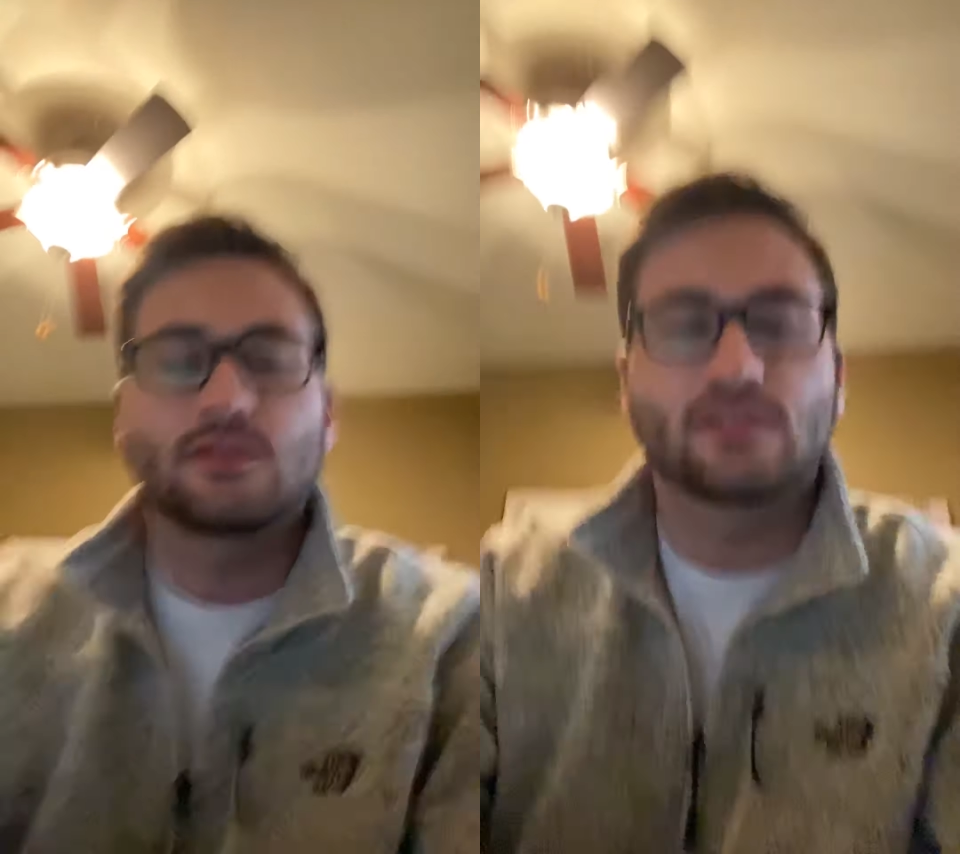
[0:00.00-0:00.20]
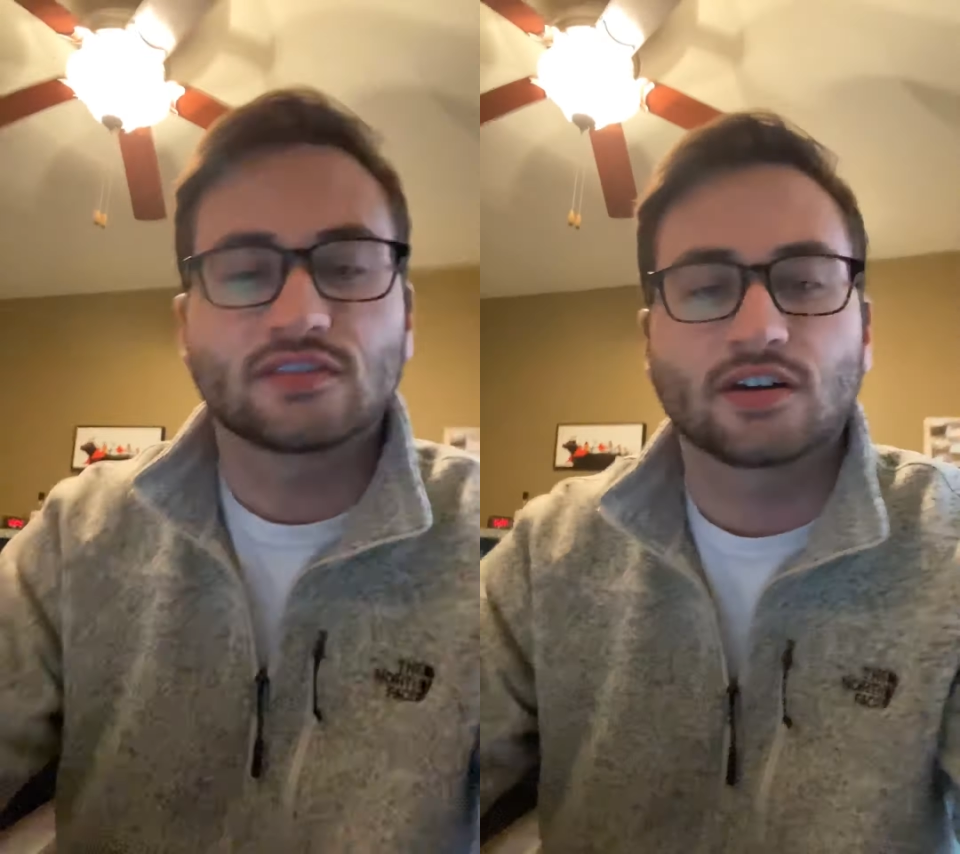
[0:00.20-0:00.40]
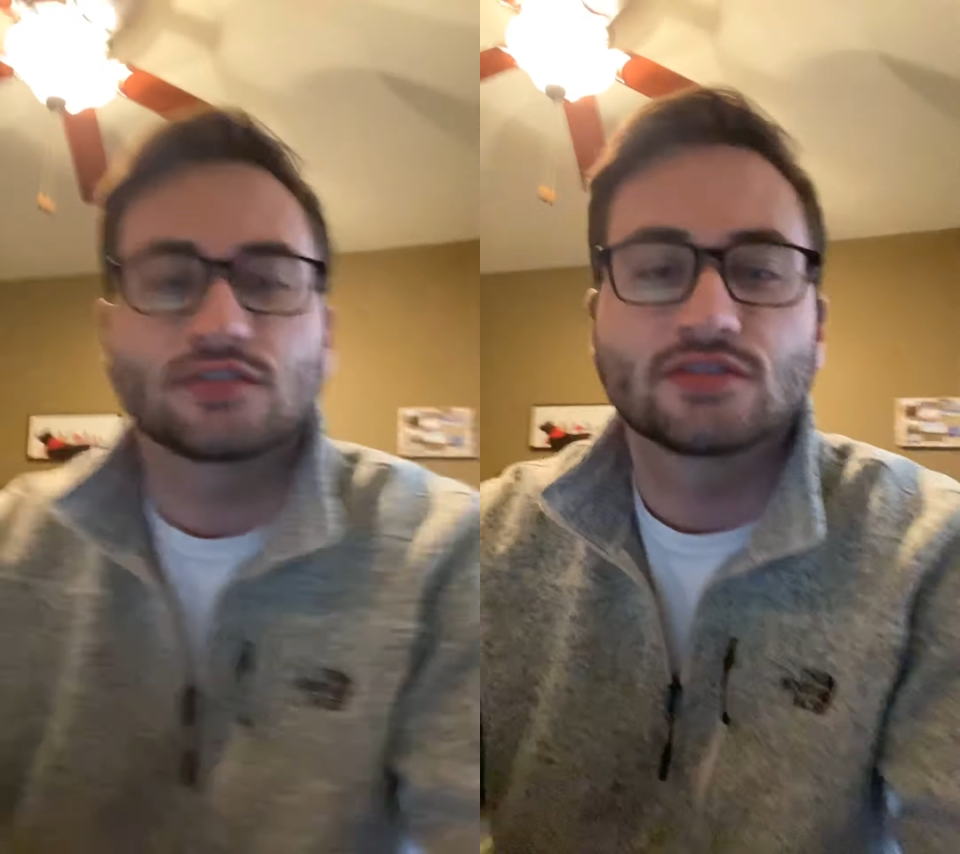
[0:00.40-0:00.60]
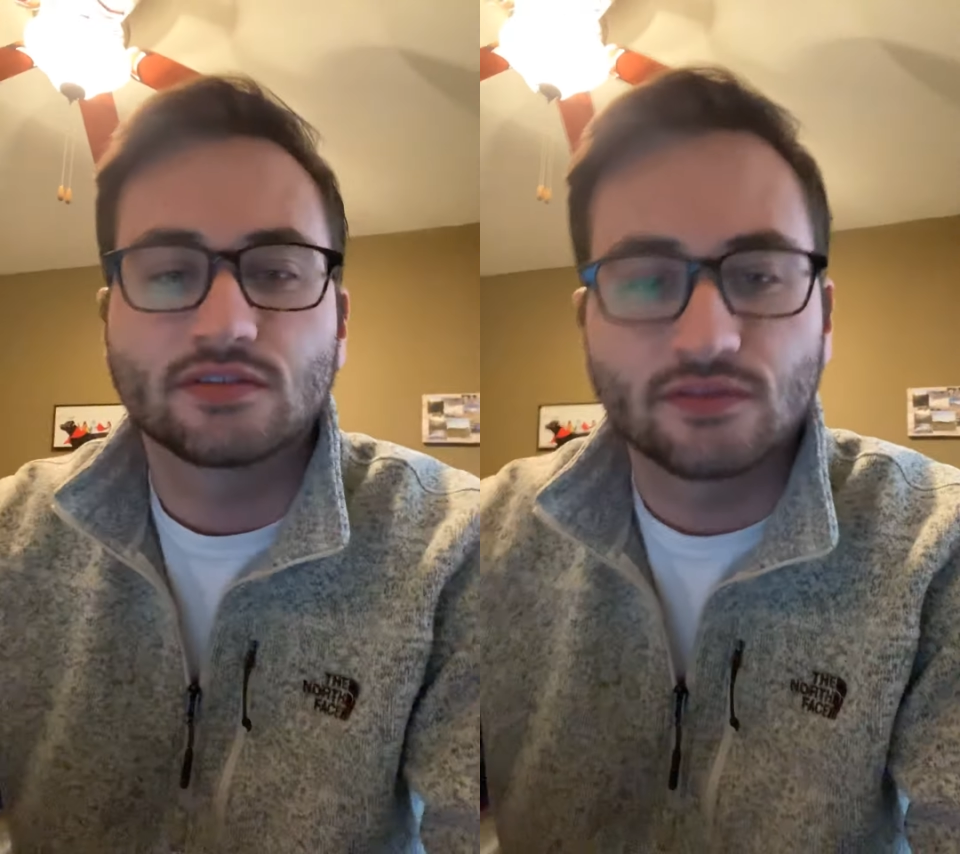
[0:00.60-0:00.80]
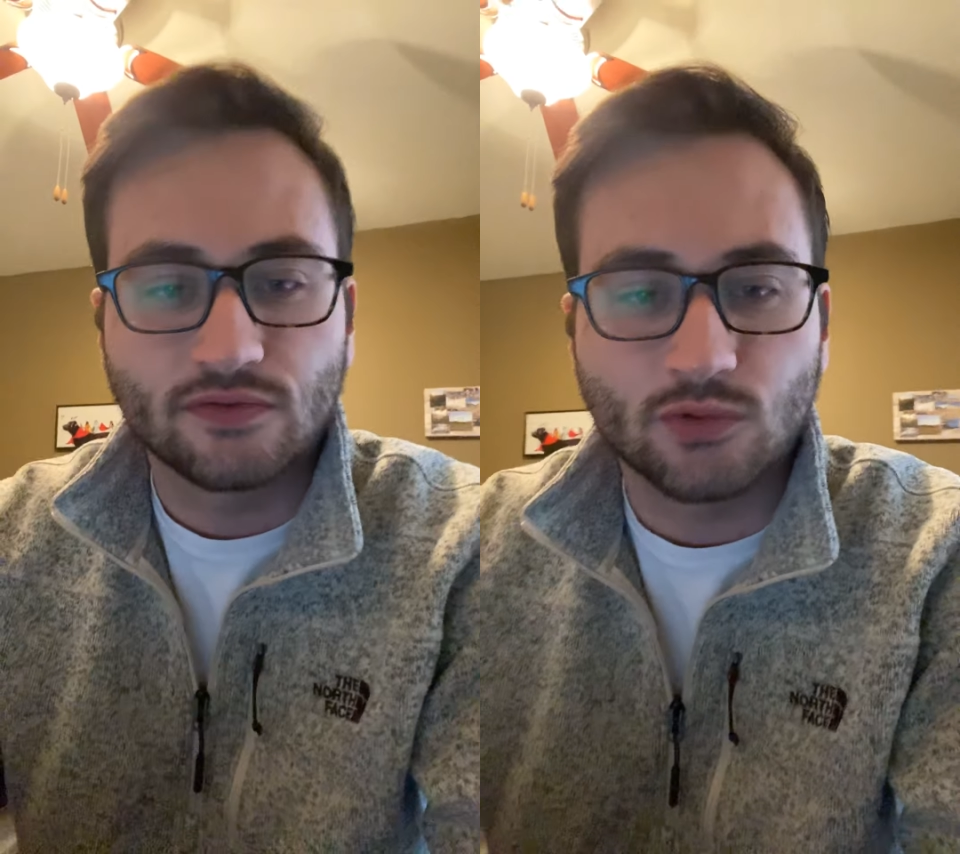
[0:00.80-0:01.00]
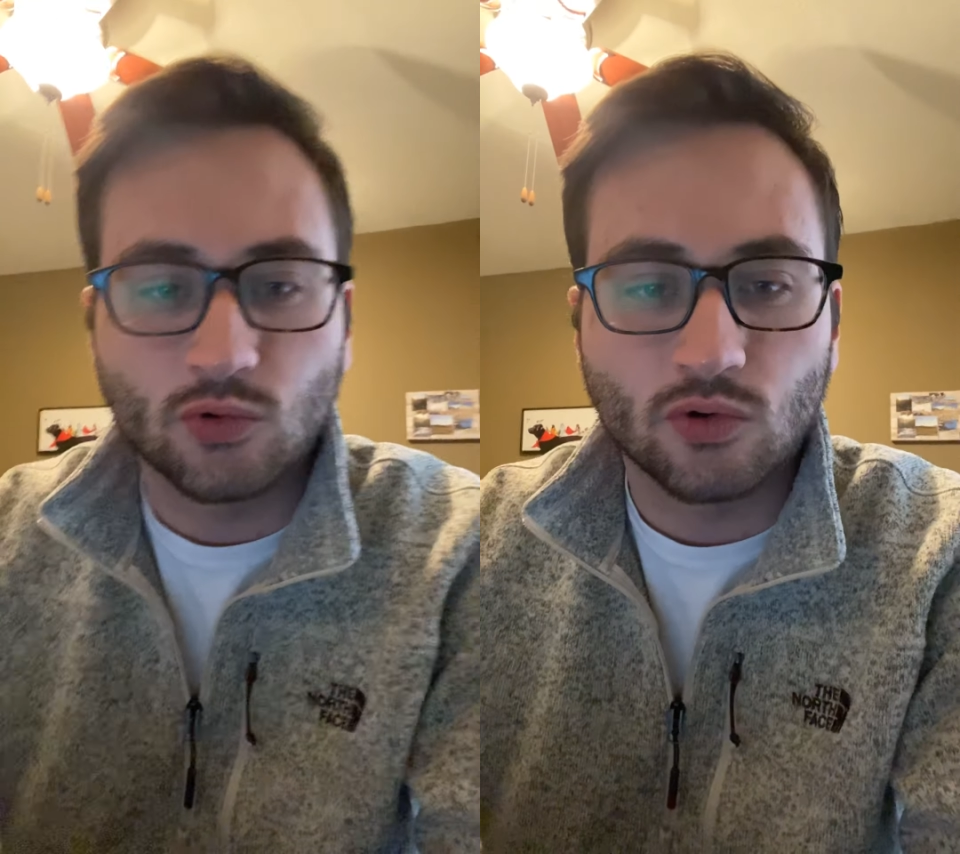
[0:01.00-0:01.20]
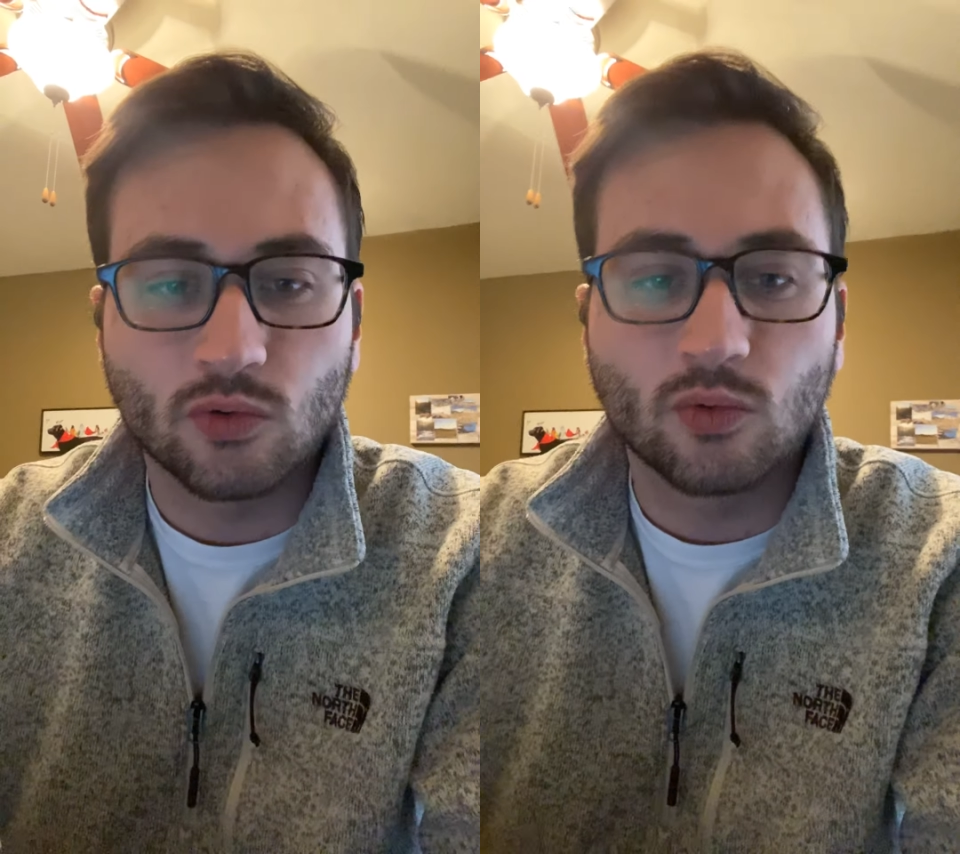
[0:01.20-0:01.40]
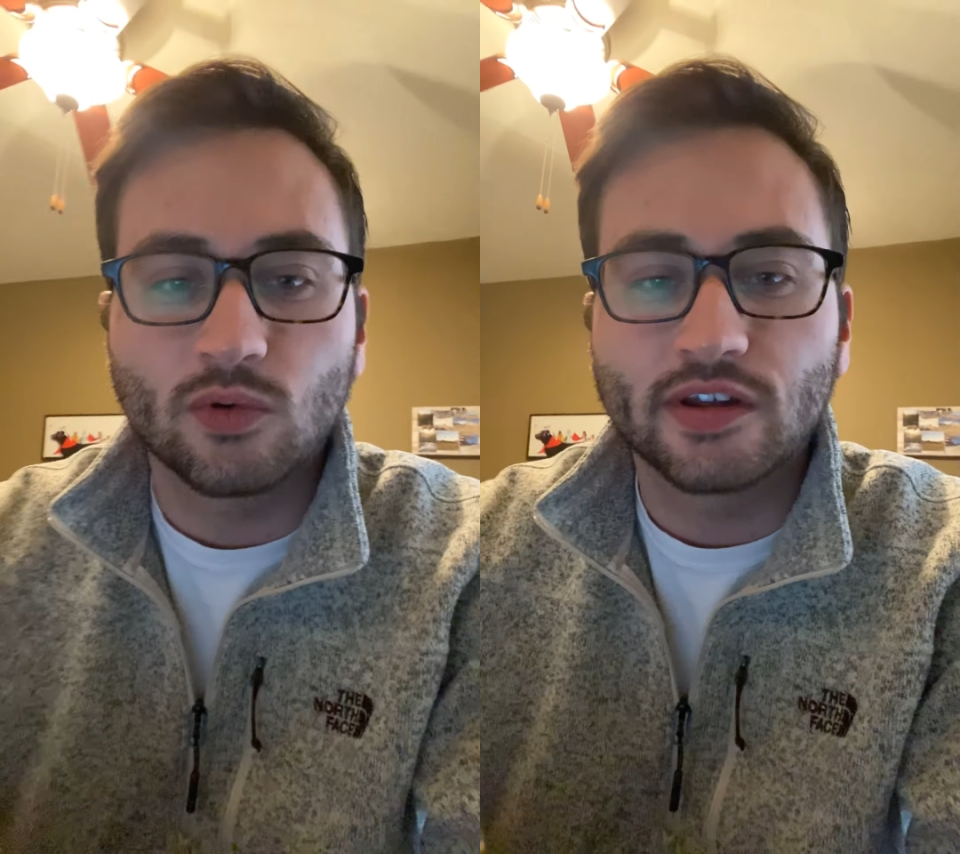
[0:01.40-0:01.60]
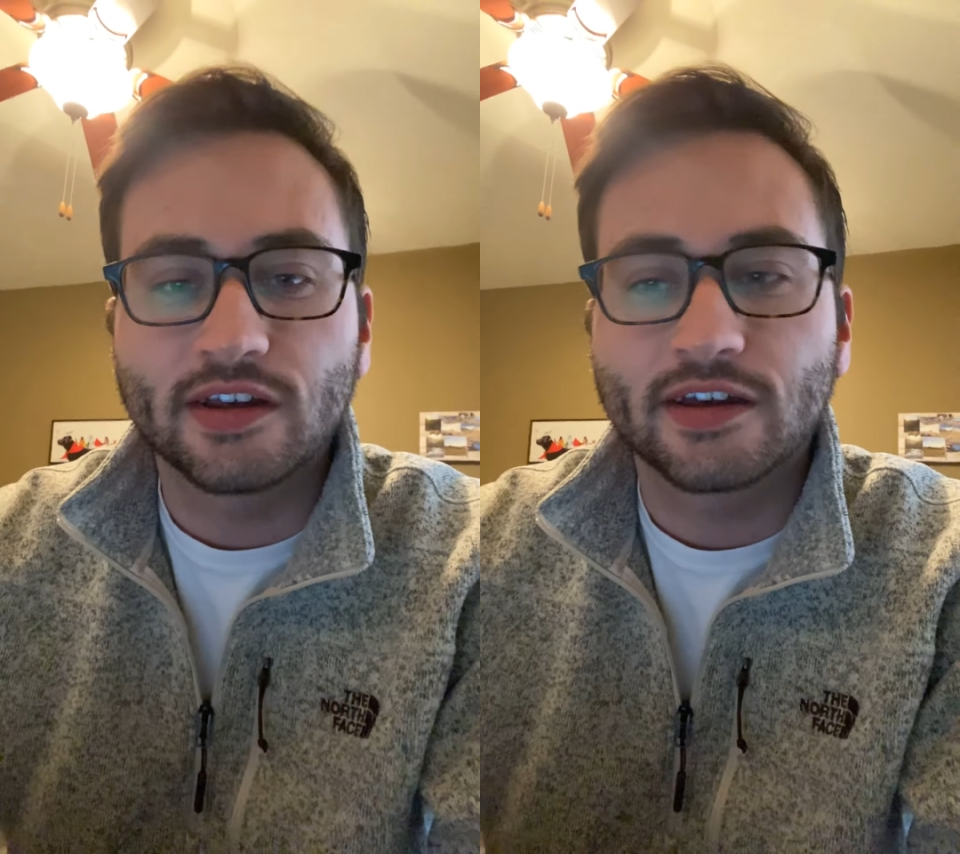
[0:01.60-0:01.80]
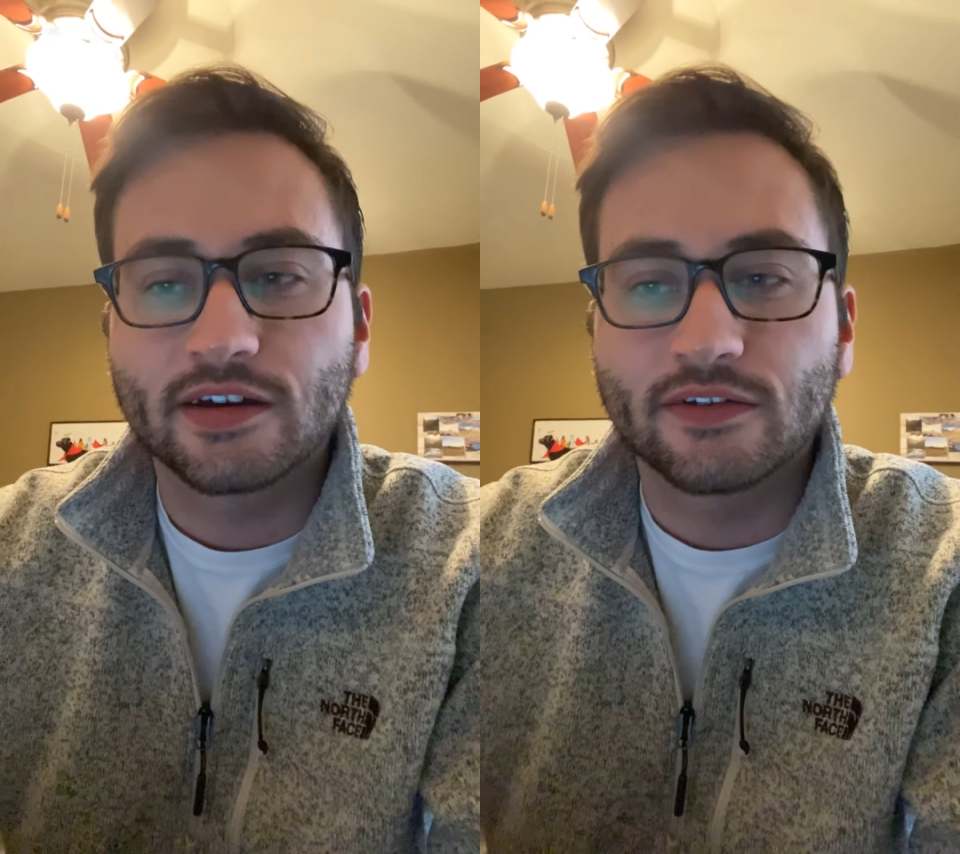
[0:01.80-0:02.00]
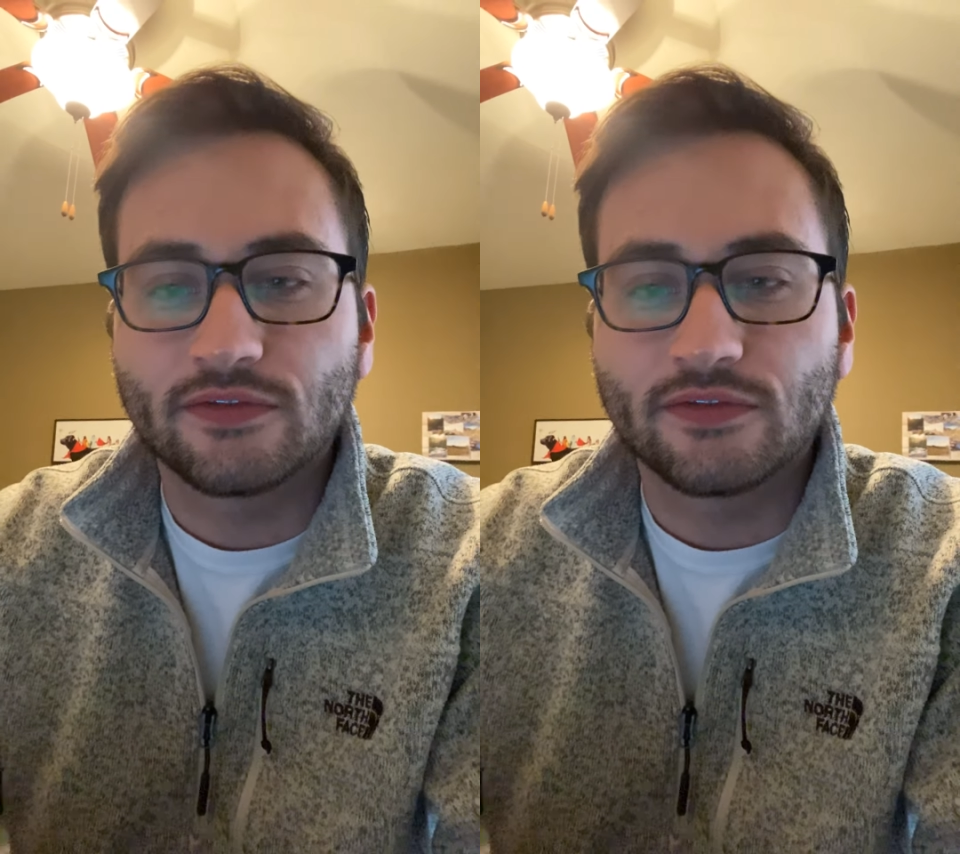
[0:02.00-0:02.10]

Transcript: discussion for week